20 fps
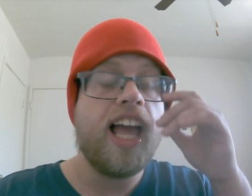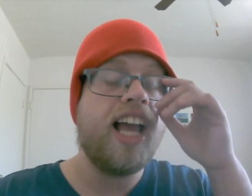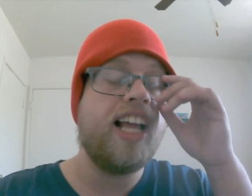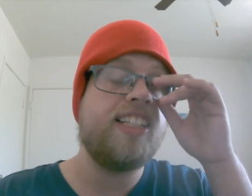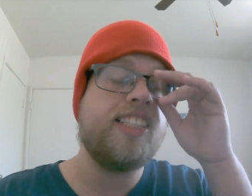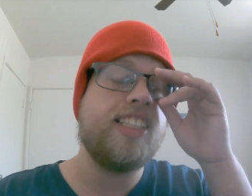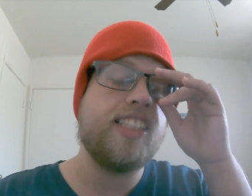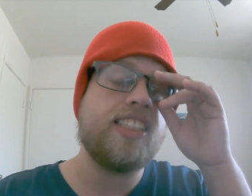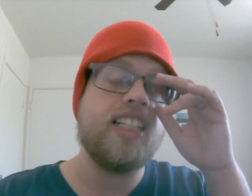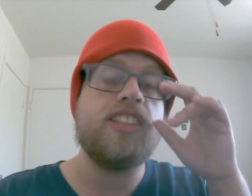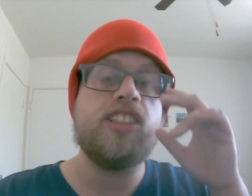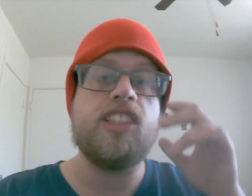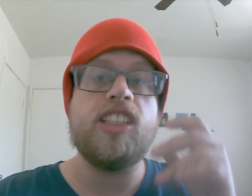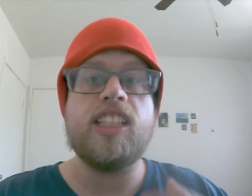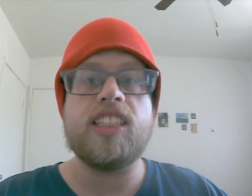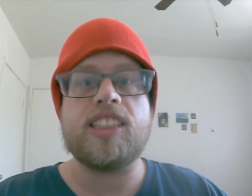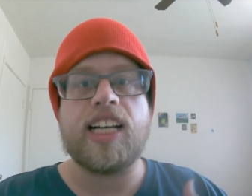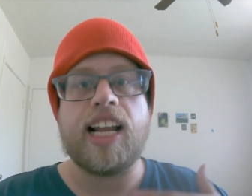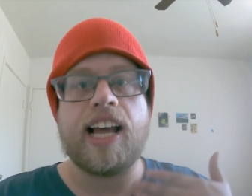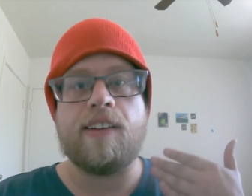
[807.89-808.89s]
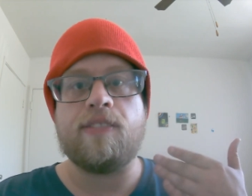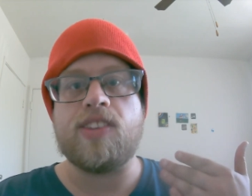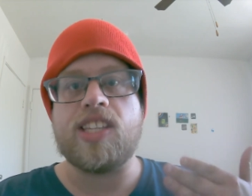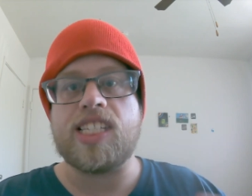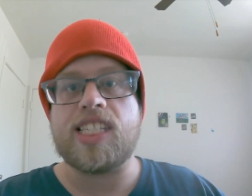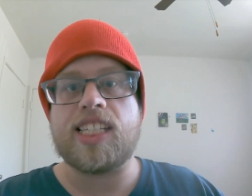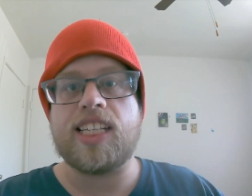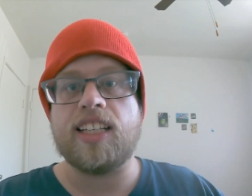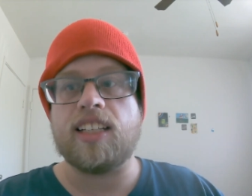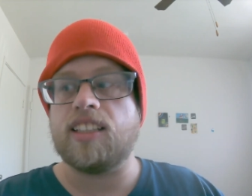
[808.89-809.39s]
It's just that she doesn't have the
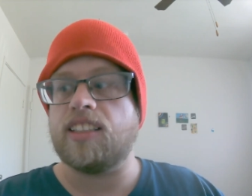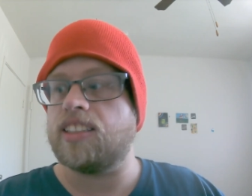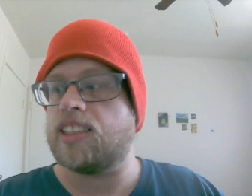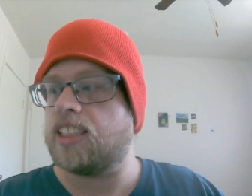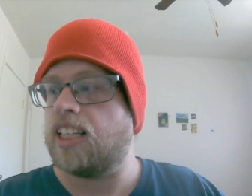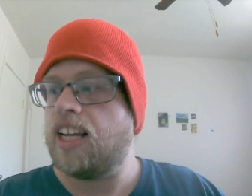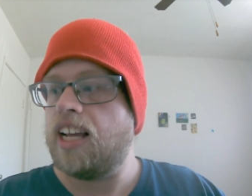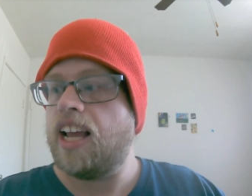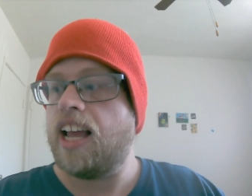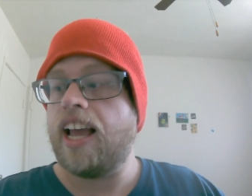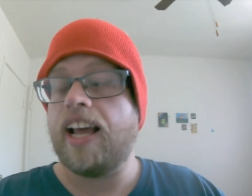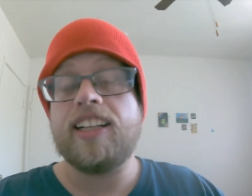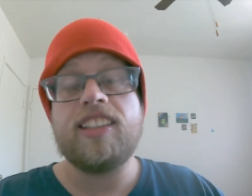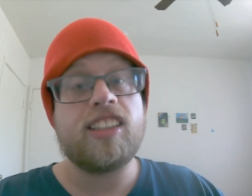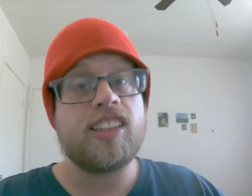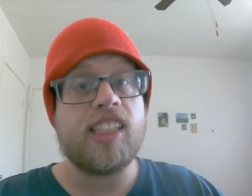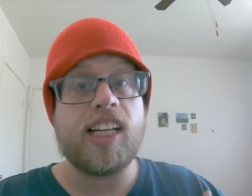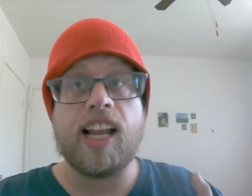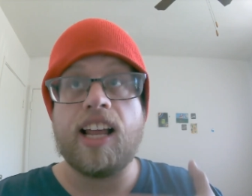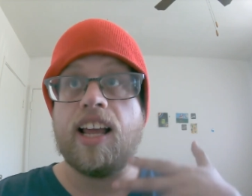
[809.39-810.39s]
skills. And there's